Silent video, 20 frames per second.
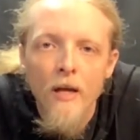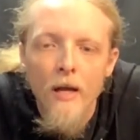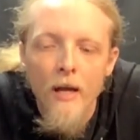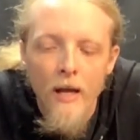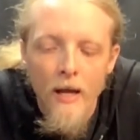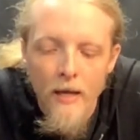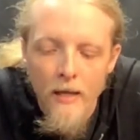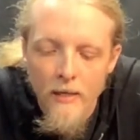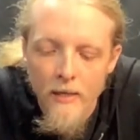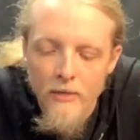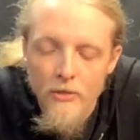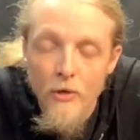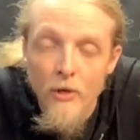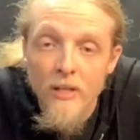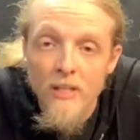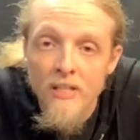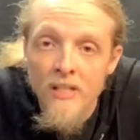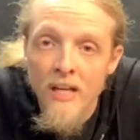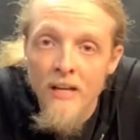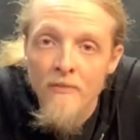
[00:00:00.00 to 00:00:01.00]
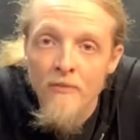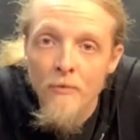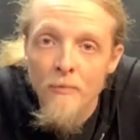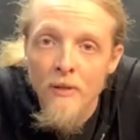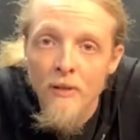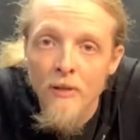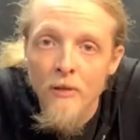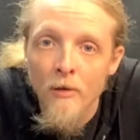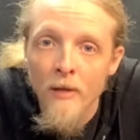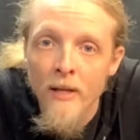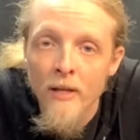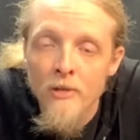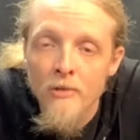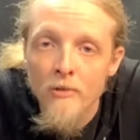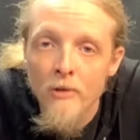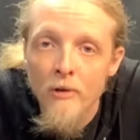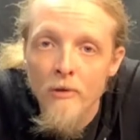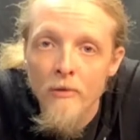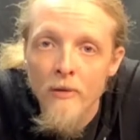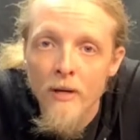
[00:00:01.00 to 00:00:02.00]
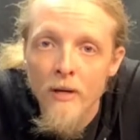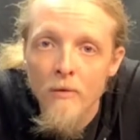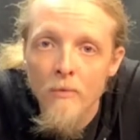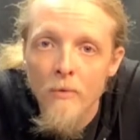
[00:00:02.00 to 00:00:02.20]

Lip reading: and as you can see from the little intro there,